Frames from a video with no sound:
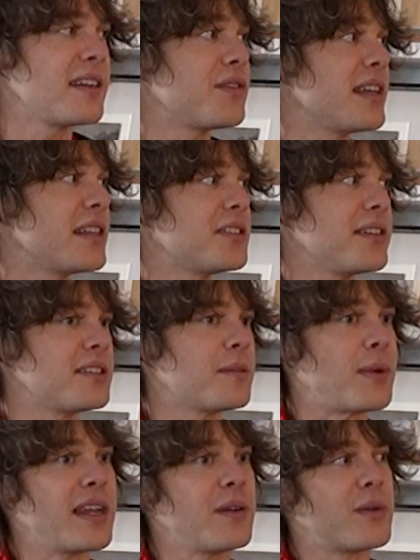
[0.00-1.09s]
have the energy to
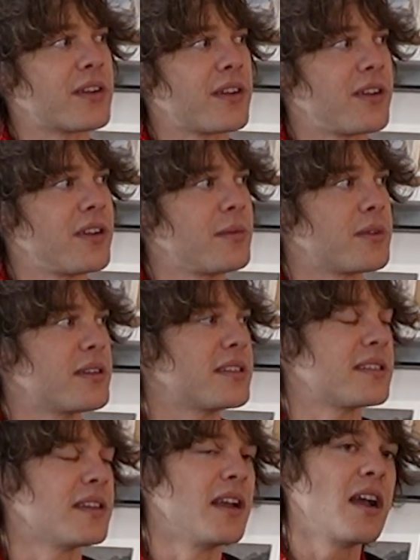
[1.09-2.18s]
paint when I got home,
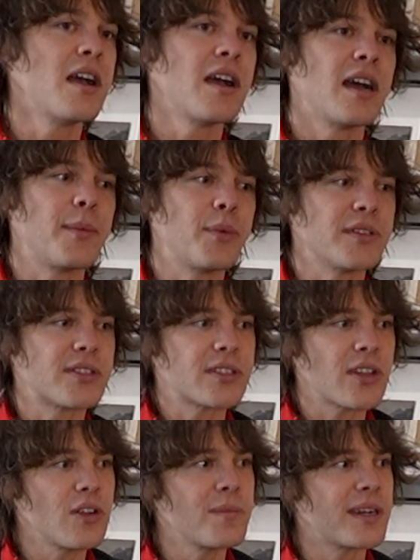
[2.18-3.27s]
because I put
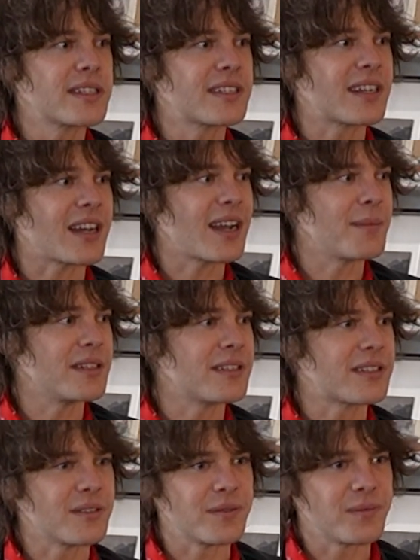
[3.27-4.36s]
so much time
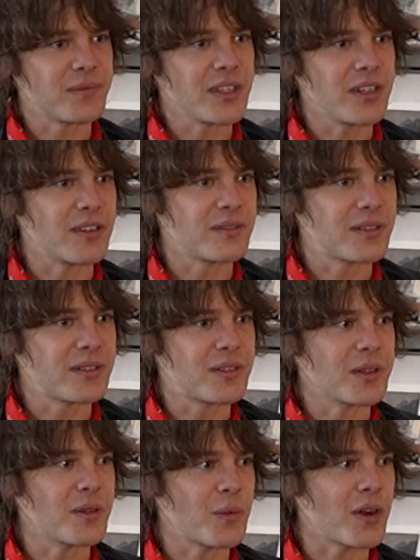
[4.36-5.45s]
into, you know,
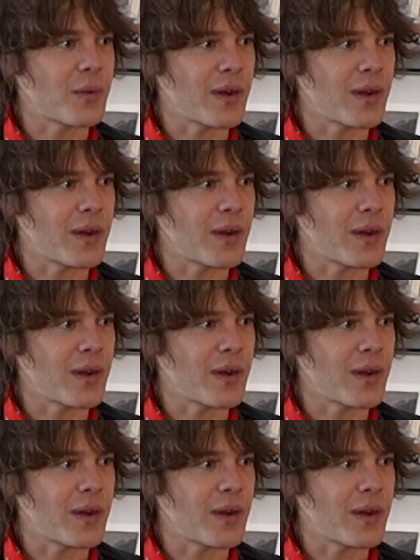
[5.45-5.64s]
doing the work